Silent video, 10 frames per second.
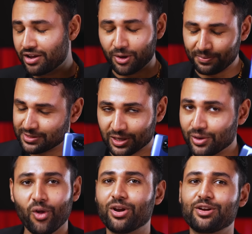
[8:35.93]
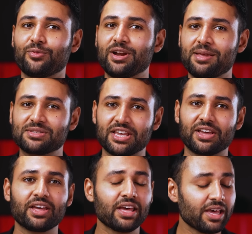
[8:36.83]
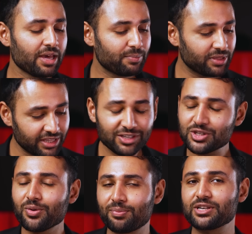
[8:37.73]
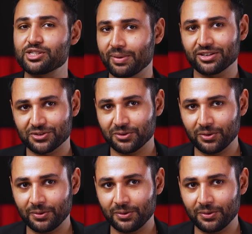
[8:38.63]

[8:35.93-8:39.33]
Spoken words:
I know, there's a lot of different names here, but these two are pretty special.